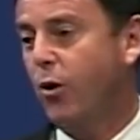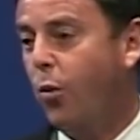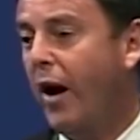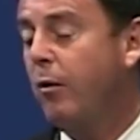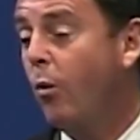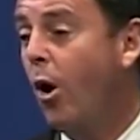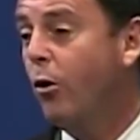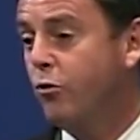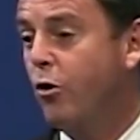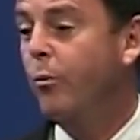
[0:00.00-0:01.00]
the
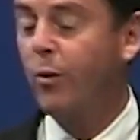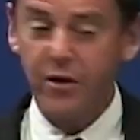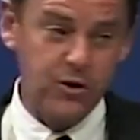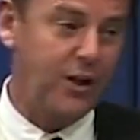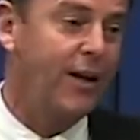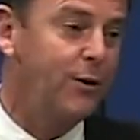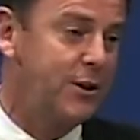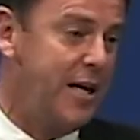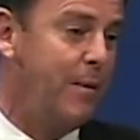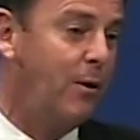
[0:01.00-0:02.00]
white-walled room with a single
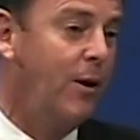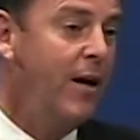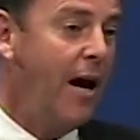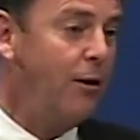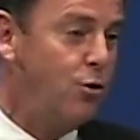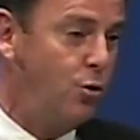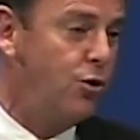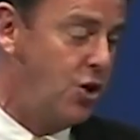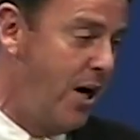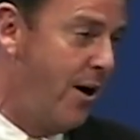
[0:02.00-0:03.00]
table and two
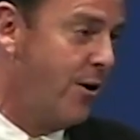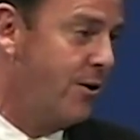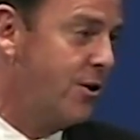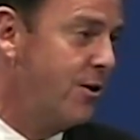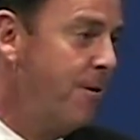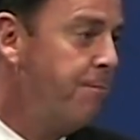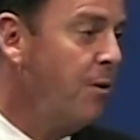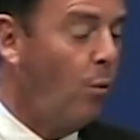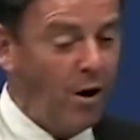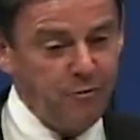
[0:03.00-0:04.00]
chairs,
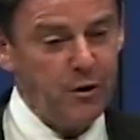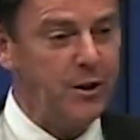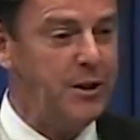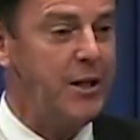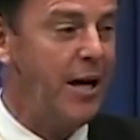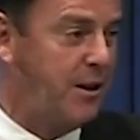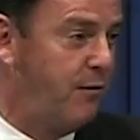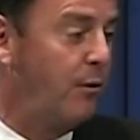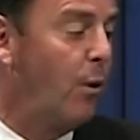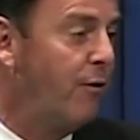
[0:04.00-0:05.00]
one for the
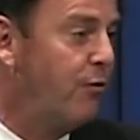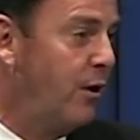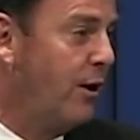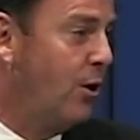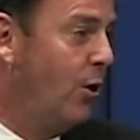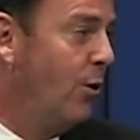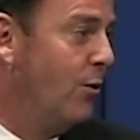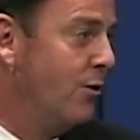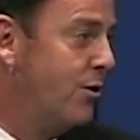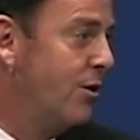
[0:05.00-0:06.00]
detective and one for the
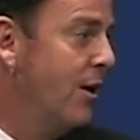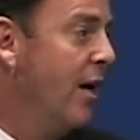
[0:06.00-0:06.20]
accused.